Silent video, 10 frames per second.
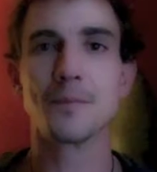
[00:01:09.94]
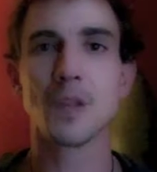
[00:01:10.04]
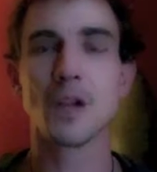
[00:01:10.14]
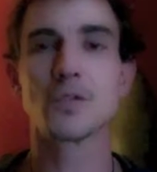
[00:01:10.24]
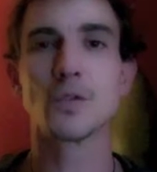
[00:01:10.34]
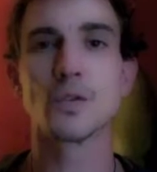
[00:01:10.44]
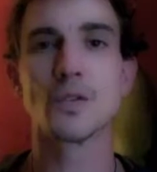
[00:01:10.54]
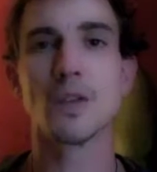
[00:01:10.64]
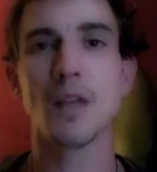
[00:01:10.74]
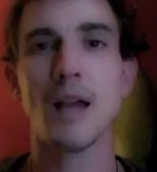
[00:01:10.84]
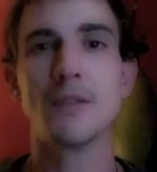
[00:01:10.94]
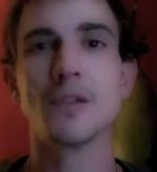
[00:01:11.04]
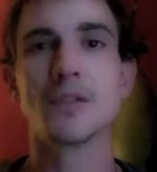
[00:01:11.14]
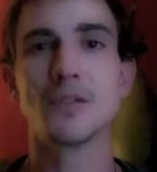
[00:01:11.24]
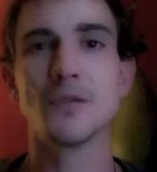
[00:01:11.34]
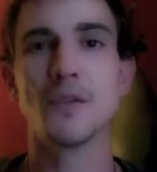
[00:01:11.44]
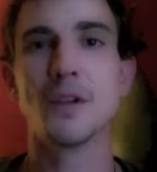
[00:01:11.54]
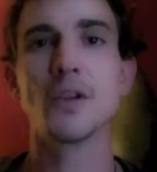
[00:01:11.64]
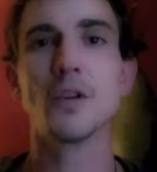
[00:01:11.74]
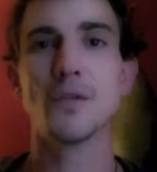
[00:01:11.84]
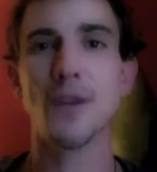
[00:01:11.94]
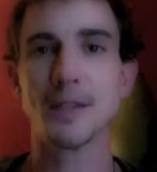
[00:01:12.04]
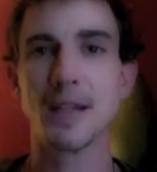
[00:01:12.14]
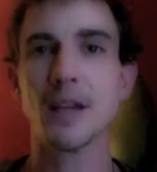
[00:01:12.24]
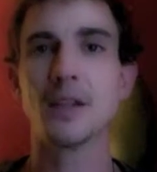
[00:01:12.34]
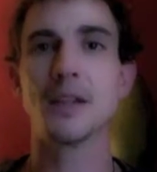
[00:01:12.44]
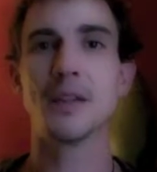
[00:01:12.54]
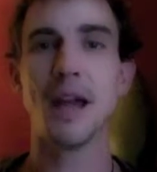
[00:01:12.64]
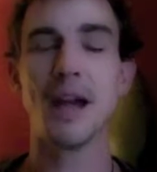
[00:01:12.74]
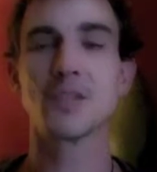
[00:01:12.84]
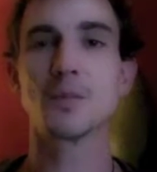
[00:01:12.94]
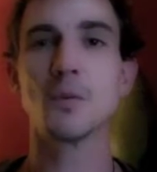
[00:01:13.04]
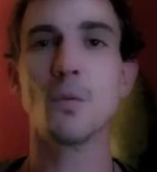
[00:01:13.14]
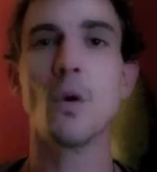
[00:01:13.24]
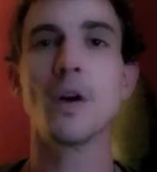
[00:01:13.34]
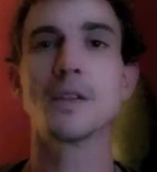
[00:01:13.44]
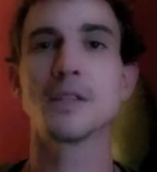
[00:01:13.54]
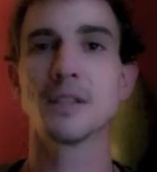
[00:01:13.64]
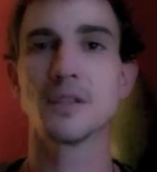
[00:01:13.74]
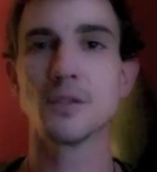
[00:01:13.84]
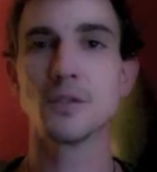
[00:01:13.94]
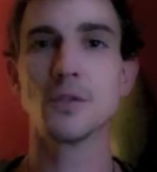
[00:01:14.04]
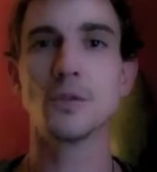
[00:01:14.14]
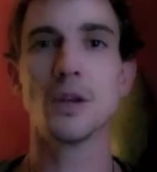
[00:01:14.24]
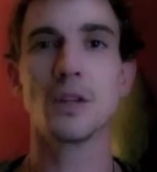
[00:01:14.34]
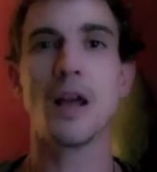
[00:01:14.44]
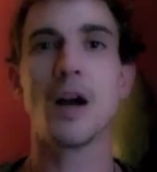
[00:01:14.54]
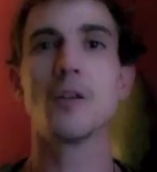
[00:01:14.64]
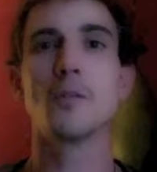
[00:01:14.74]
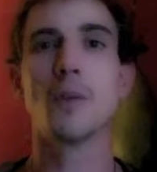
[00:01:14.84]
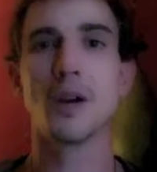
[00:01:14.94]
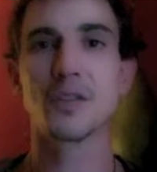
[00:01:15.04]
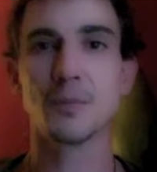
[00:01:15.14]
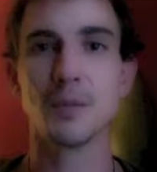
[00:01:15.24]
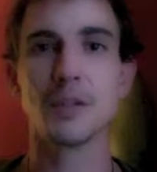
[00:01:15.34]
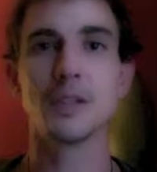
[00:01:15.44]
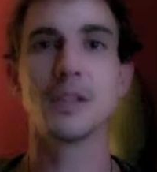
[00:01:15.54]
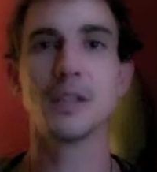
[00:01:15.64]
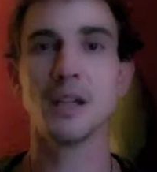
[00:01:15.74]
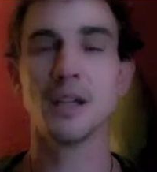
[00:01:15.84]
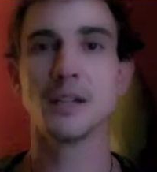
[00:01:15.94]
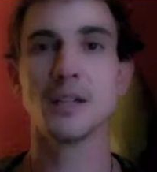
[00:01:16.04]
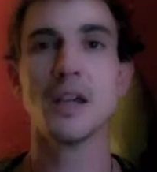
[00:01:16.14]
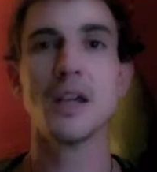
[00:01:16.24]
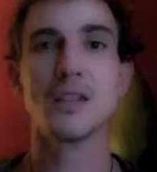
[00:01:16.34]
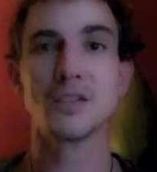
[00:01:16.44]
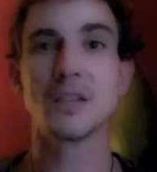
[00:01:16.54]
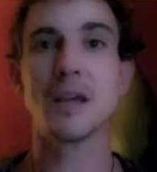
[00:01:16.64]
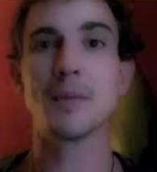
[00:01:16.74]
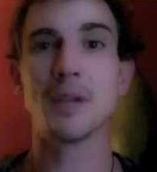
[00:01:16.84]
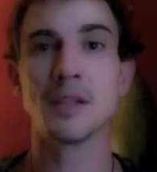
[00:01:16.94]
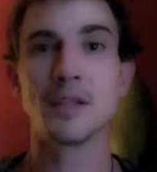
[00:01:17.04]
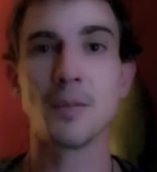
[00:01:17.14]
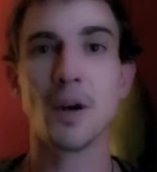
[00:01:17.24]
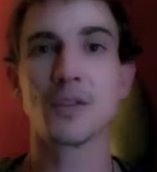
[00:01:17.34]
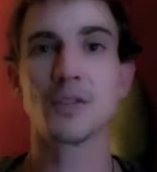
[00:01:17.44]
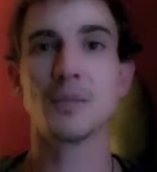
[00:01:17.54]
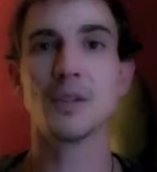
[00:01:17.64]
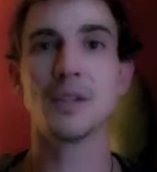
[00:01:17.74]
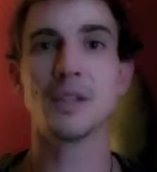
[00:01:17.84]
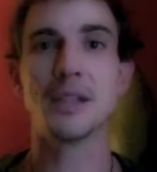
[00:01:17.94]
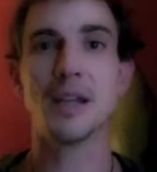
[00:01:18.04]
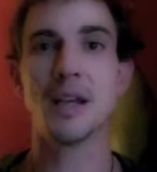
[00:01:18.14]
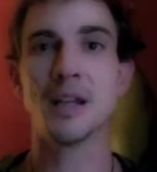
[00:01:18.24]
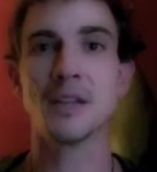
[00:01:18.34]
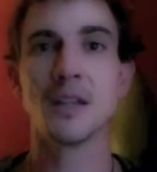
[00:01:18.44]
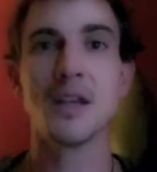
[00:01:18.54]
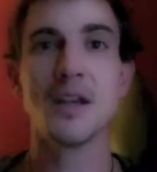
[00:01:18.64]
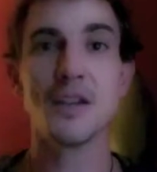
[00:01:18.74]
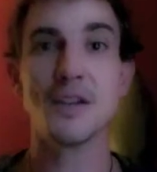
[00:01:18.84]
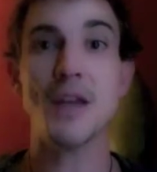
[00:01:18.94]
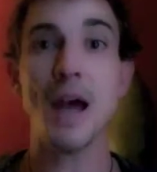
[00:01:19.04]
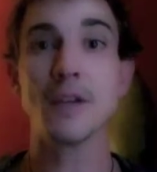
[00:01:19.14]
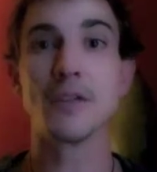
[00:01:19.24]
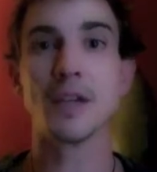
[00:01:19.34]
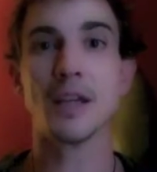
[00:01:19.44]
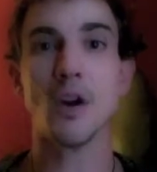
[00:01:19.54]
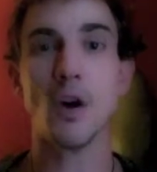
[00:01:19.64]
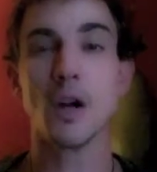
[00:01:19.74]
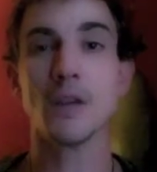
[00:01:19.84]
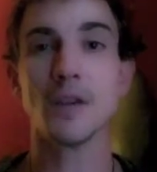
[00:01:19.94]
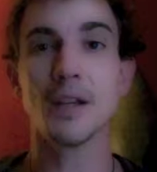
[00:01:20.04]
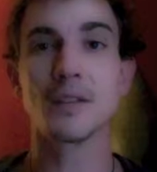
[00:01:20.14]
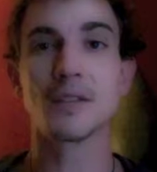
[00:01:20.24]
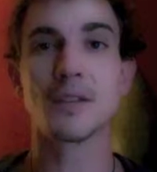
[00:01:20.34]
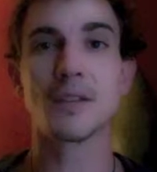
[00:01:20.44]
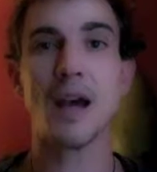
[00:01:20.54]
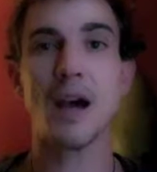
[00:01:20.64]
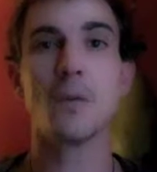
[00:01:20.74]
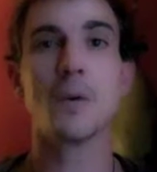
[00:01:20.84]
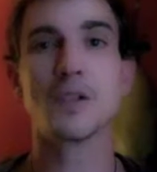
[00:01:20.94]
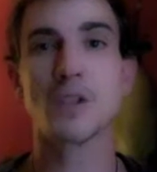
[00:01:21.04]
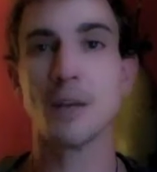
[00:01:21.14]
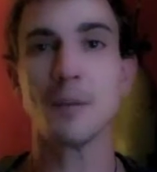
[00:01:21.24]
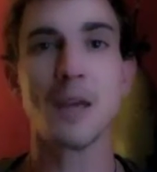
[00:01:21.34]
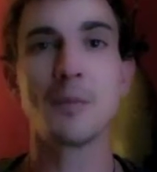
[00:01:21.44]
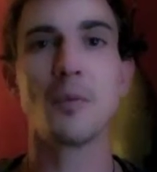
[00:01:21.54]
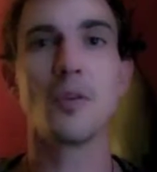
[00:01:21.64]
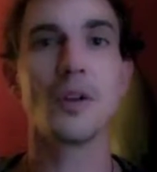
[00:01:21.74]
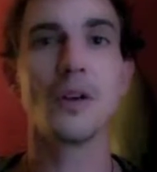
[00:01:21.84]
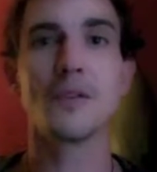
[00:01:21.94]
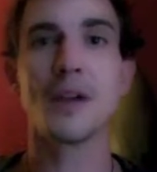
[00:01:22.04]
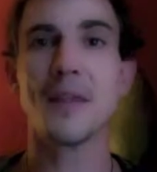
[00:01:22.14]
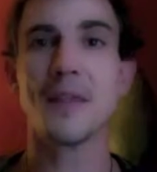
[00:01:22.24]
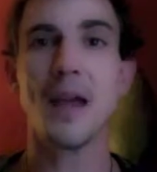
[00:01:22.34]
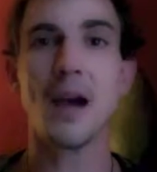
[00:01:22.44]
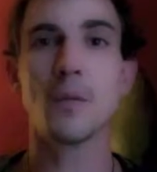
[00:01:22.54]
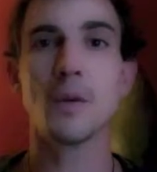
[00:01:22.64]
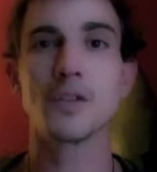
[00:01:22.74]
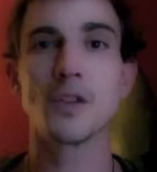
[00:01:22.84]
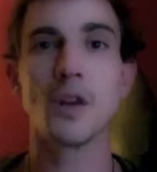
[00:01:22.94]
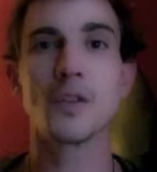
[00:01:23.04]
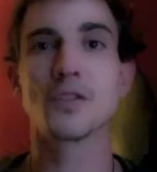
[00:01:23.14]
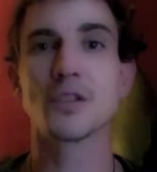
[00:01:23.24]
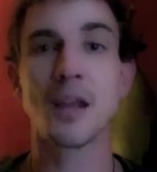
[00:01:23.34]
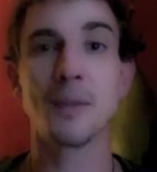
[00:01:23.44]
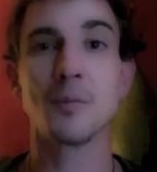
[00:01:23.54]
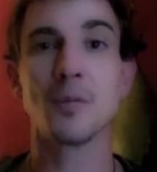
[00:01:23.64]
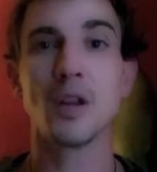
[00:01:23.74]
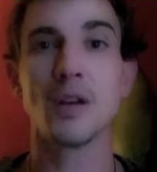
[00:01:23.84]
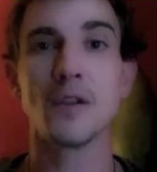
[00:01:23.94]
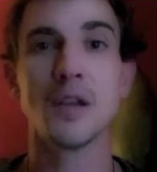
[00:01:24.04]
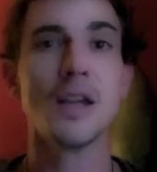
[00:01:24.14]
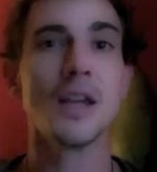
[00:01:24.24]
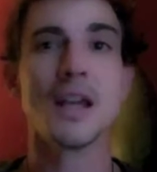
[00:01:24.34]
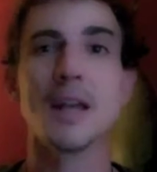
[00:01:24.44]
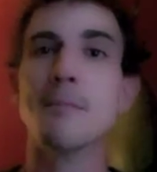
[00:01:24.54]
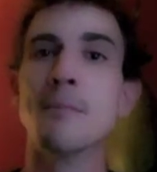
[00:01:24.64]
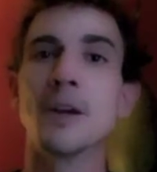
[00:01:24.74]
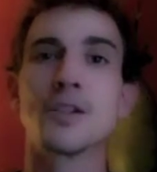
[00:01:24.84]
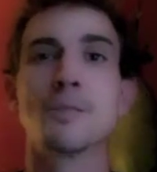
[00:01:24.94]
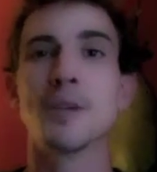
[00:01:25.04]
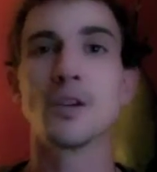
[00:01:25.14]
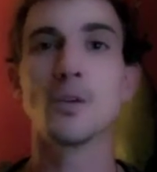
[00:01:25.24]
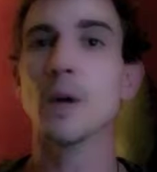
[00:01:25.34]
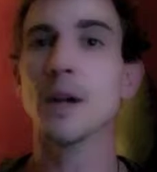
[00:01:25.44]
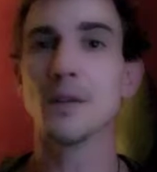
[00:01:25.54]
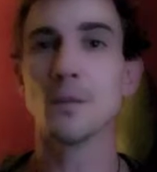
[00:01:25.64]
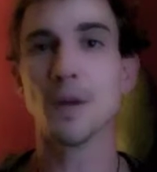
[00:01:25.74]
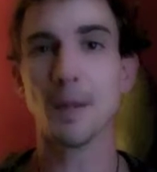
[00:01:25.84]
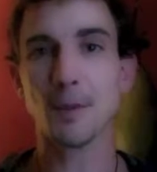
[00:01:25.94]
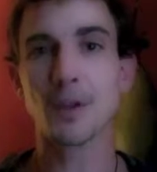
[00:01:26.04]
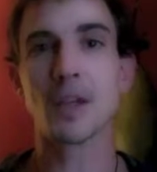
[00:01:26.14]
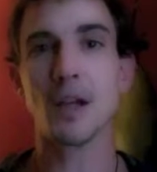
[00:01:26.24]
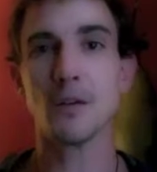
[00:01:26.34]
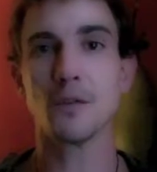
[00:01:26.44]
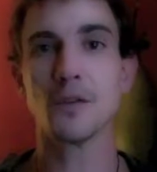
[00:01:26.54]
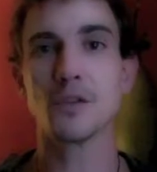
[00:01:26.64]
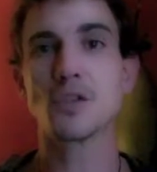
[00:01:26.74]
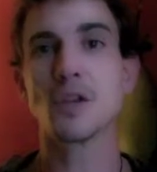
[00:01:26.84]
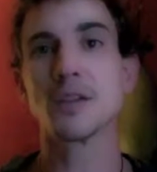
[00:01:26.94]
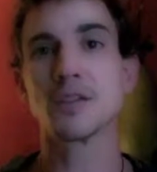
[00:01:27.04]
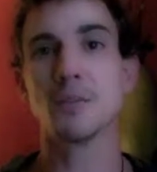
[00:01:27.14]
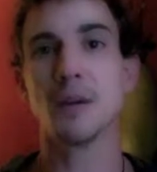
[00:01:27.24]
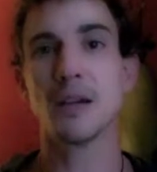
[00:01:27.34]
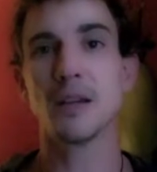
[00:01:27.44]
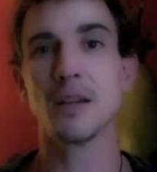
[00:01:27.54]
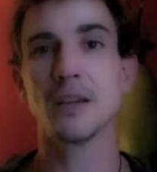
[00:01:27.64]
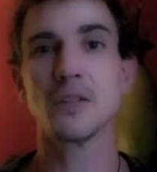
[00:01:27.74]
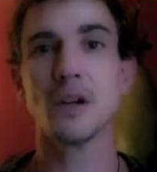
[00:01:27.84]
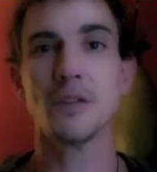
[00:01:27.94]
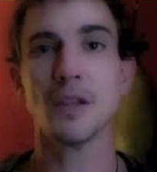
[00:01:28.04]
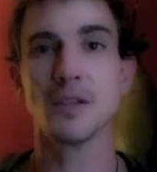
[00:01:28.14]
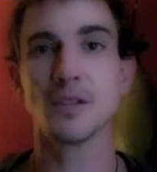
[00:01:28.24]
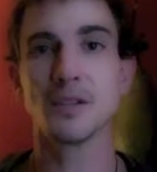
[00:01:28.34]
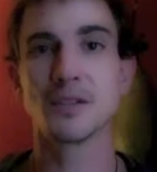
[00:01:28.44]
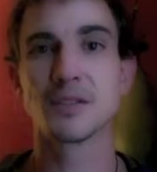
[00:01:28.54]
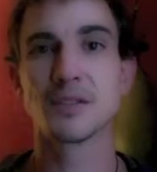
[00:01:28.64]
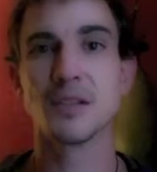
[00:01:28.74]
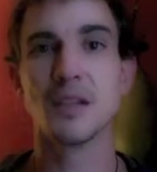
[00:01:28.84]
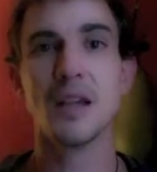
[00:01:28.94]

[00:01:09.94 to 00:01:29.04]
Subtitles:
a source of aliveness and vigor and vitality that has me wanting to allow possibility and step into possibility and navigate, harvest that which I'm capable of and that which others are capable of in a much bigger way than when I'm looking out for just my self-interests.